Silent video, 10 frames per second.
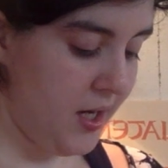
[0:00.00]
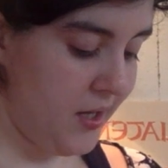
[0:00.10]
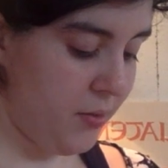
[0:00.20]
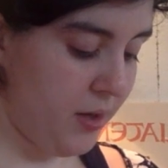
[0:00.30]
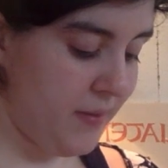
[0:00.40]

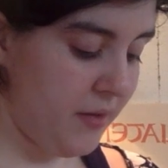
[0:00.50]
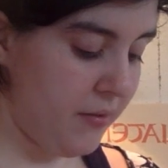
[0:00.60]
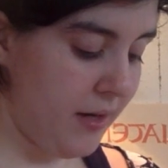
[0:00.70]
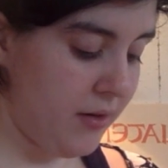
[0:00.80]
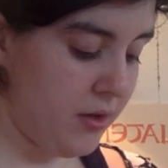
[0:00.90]
He swung himself
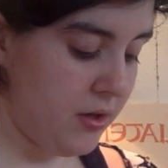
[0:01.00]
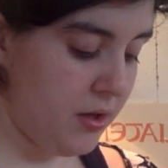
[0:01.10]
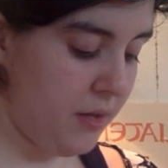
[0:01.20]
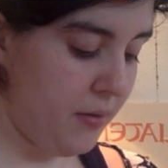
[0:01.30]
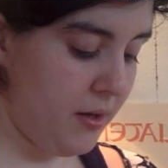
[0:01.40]
round
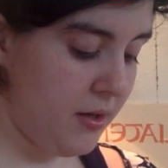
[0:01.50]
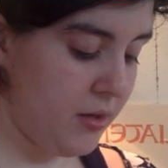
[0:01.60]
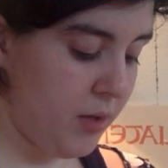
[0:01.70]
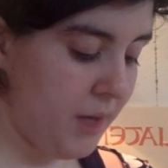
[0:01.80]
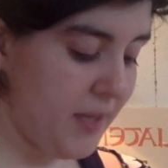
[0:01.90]
up,
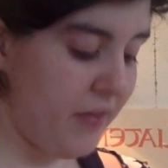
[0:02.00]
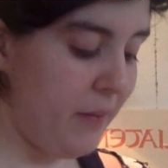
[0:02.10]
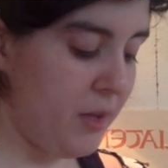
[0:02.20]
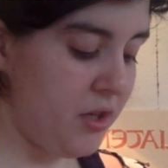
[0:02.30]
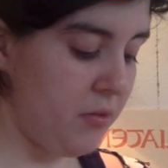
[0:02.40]
swung himself
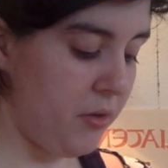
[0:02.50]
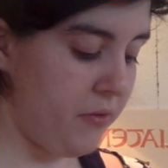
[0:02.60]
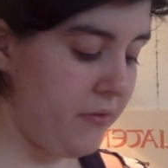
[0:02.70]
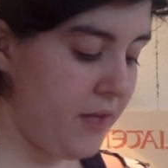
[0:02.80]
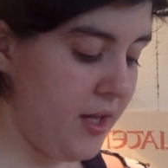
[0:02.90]
up onto the roof.
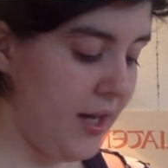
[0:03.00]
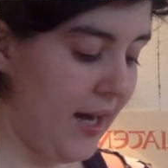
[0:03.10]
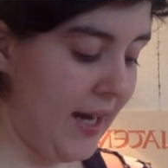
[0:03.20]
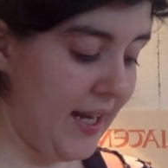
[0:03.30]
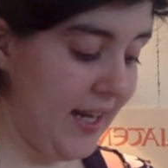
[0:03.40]

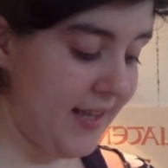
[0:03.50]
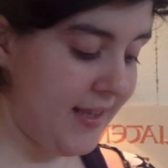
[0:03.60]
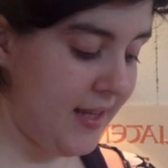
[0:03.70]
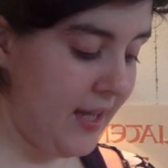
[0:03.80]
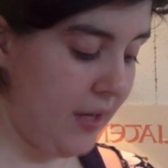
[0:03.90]
Ah
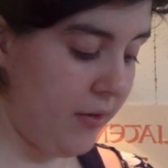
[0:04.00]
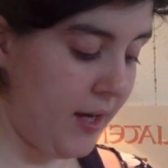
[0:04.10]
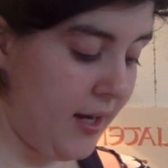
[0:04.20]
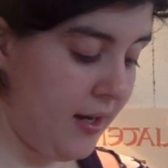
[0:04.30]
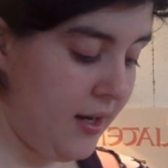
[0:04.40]
yes, he
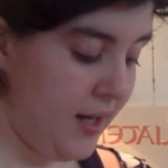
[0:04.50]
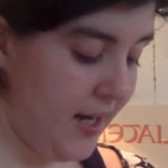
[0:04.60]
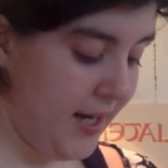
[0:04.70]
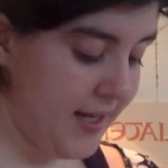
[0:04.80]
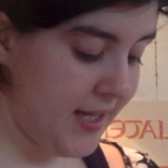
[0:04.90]
cried.
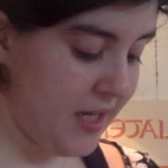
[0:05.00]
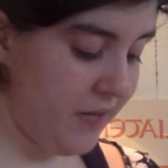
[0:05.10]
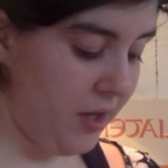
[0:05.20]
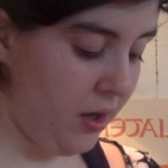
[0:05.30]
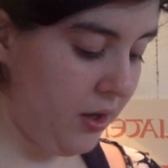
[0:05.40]
Here's the end of
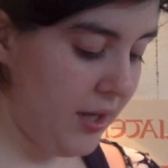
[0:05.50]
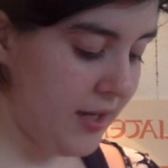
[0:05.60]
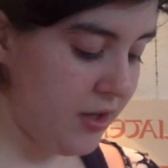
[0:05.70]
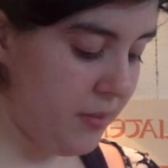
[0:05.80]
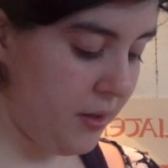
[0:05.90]
a long
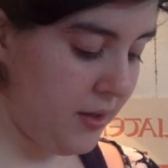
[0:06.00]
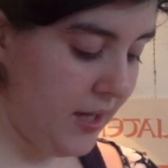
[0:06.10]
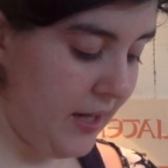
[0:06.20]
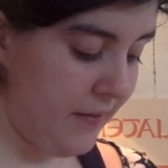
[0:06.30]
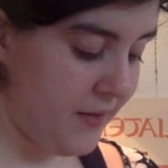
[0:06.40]
ladder upon
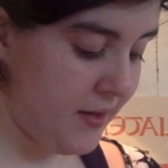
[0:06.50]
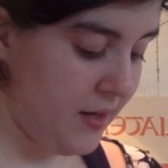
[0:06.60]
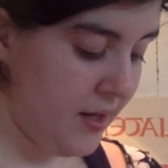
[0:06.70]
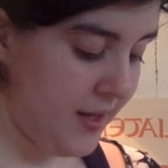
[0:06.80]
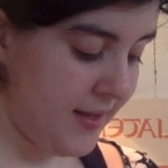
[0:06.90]
the eaves.
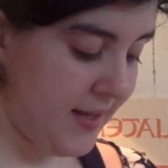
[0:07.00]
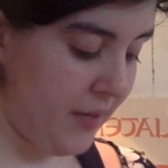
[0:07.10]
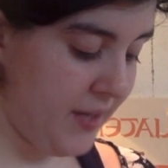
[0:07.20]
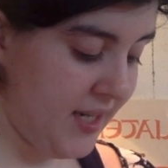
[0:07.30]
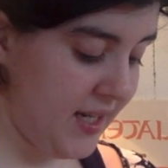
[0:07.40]
This is
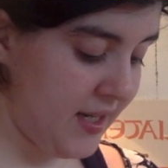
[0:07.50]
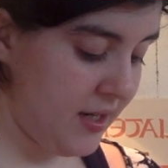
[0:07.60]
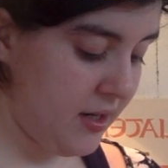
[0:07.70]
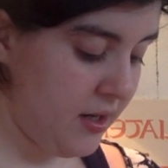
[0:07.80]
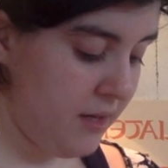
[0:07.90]
how we did it.
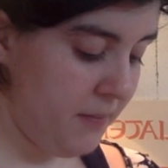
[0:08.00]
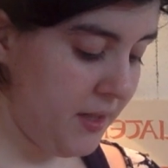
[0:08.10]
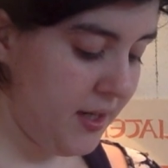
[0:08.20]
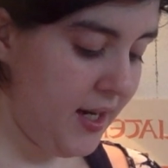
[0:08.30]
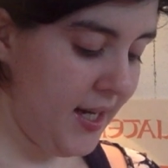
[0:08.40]

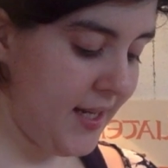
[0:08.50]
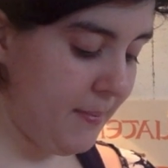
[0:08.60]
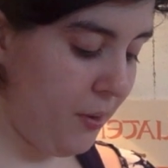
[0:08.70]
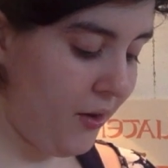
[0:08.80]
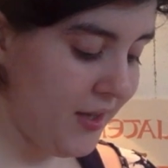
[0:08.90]
But it is
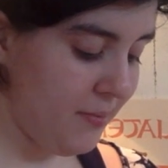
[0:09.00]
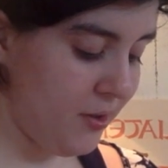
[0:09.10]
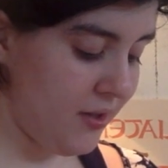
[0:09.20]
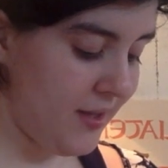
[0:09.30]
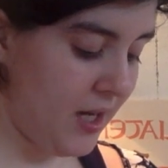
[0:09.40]

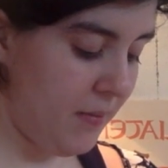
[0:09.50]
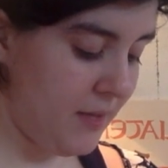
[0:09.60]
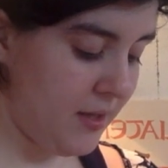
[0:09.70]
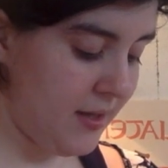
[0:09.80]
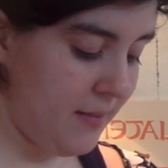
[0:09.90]
impossible, said
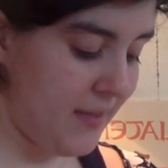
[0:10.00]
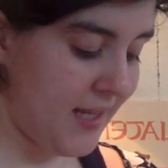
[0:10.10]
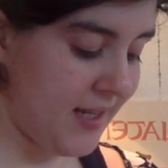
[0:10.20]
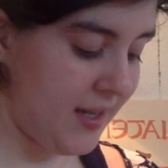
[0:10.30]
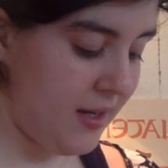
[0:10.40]
said Miss
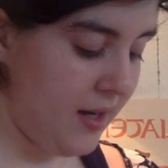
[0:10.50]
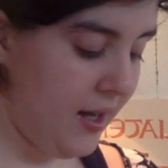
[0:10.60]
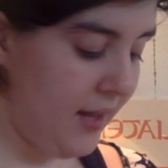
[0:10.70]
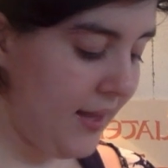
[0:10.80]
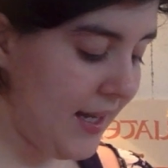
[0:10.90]
Hunter.
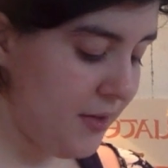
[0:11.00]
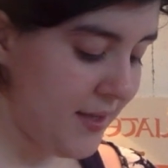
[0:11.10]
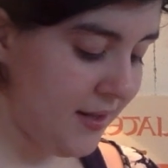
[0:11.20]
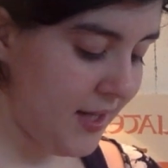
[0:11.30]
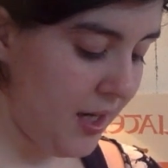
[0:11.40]
The ladder
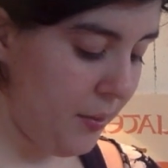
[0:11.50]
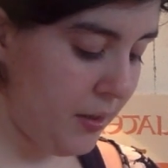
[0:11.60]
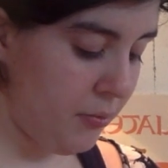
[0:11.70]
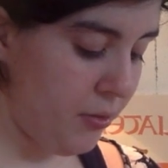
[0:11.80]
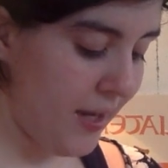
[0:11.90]
was not here when
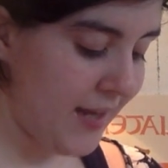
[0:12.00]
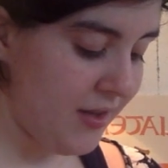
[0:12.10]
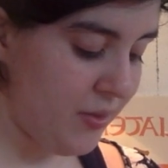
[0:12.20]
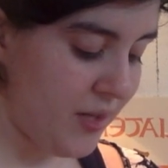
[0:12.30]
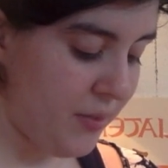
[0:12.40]
the
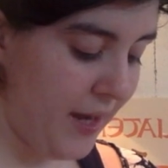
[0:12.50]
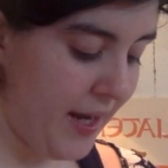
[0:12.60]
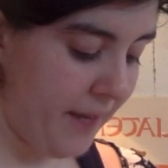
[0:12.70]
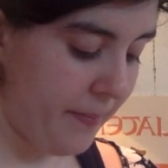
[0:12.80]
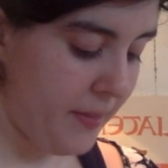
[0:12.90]
Castles went
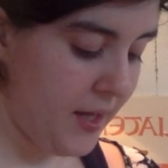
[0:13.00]
away.